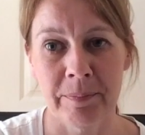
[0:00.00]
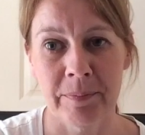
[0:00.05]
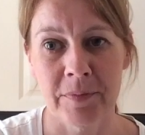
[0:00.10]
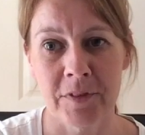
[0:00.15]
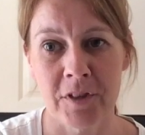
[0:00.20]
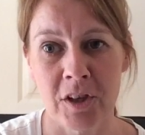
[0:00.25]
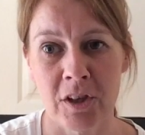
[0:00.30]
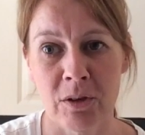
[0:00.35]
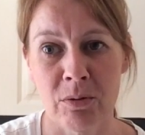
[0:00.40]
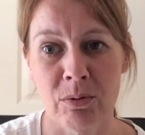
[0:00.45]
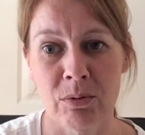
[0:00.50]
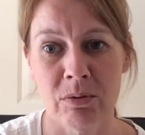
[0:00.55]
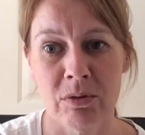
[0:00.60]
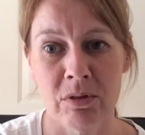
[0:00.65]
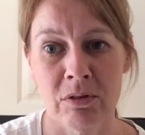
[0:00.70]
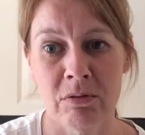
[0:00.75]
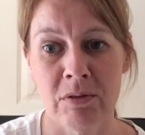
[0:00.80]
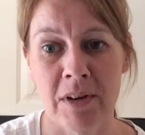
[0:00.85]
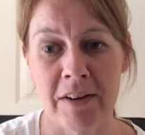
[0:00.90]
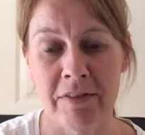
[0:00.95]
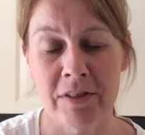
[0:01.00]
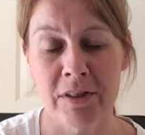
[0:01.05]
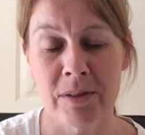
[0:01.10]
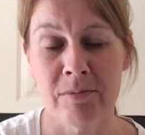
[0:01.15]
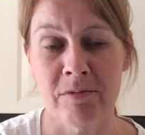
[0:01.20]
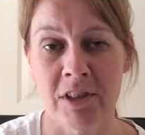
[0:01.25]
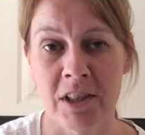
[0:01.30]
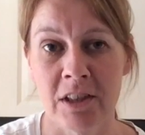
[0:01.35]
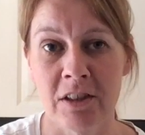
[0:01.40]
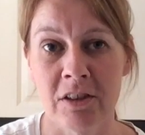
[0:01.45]
So you left some
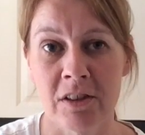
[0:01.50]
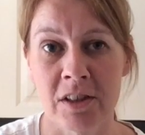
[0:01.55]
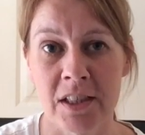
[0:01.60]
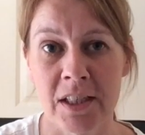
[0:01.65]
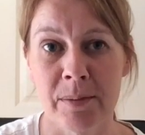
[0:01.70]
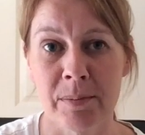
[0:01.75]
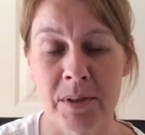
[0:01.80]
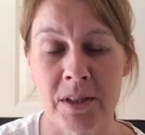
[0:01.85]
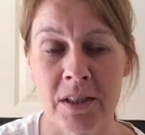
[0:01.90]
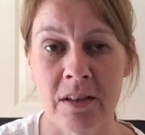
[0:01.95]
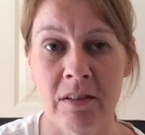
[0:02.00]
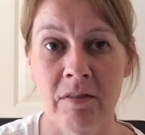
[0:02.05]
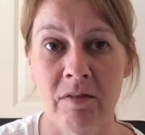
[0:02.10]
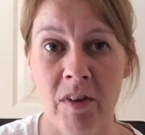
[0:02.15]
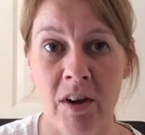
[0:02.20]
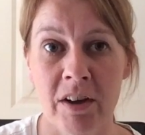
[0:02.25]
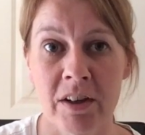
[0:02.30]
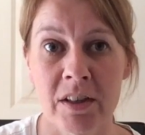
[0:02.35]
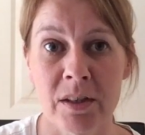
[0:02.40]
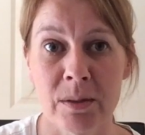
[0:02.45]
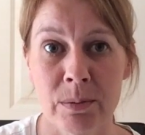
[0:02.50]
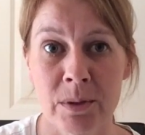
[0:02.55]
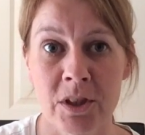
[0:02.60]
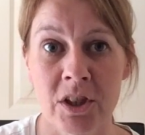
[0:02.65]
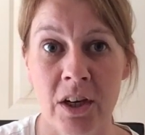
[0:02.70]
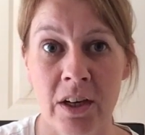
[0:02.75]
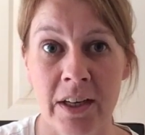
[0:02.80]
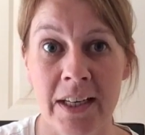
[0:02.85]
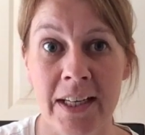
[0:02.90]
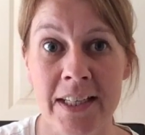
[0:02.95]
really good tips and advice which
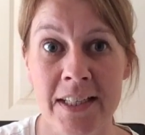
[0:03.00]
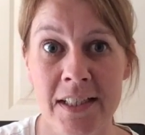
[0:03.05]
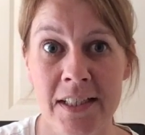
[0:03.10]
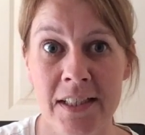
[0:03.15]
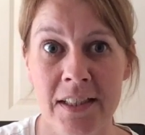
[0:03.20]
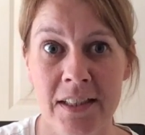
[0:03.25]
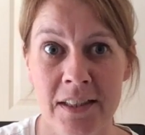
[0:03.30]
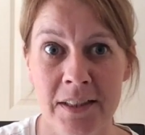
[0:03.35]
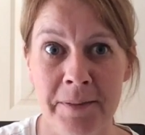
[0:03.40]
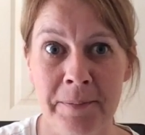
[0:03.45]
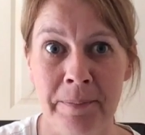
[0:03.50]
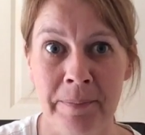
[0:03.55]
I heeded.